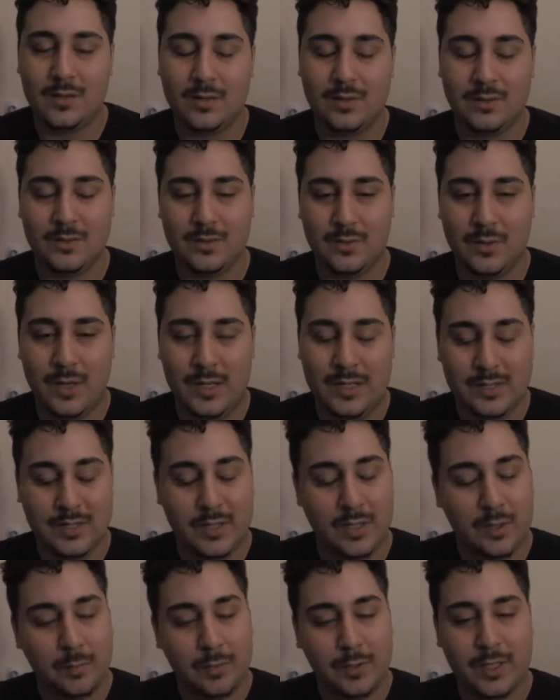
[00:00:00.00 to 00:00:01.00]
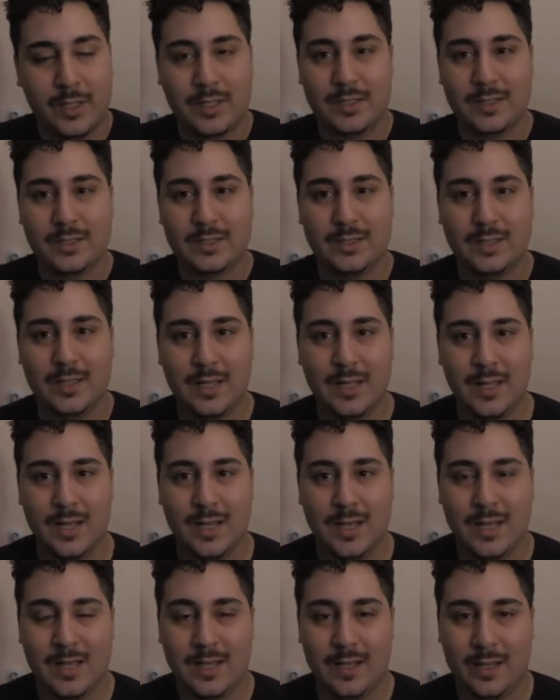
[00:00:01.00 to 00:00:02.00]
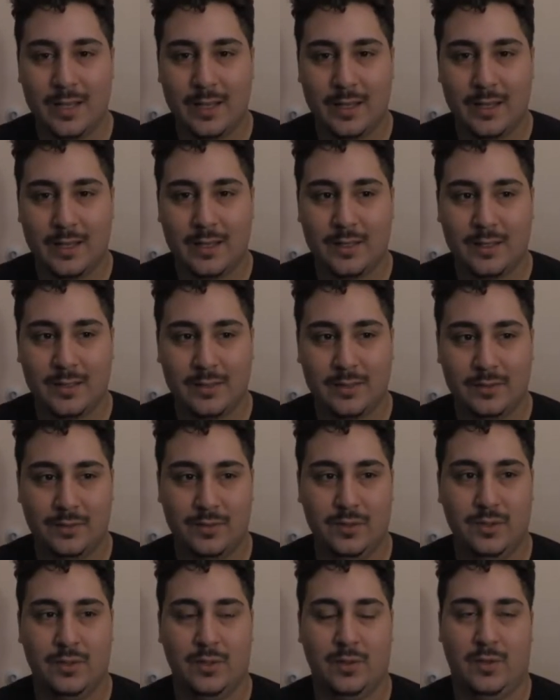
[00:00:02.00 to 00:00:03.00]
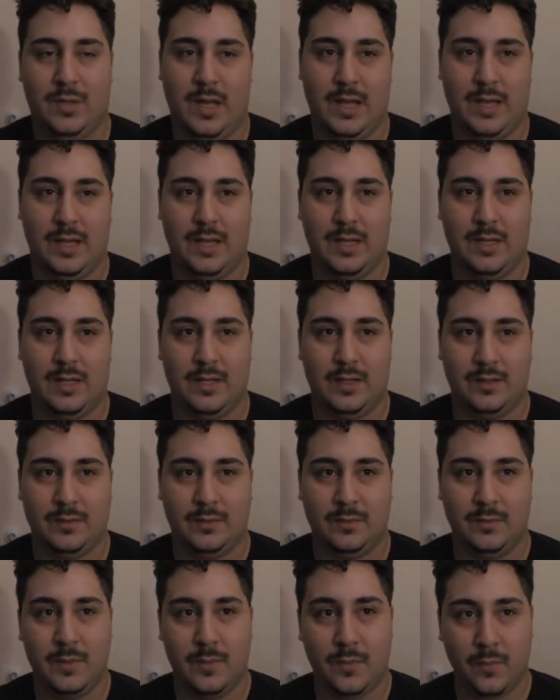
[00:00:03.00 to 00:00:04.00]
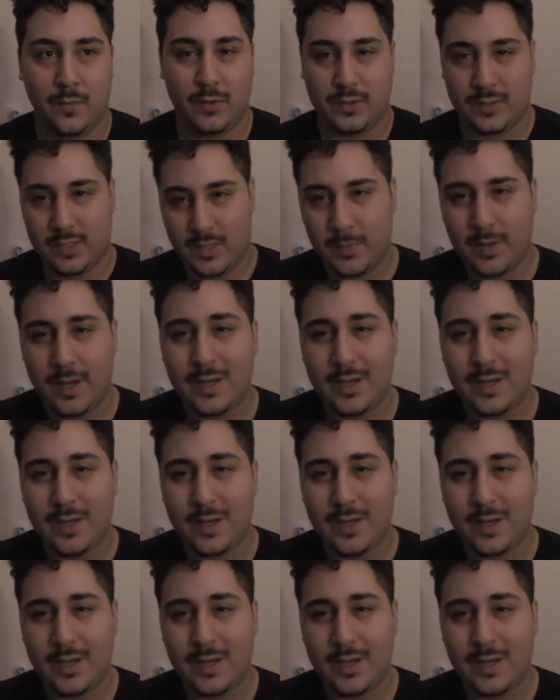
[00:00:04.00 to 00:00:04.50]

so I just started playing it, and you know, I kind of first get my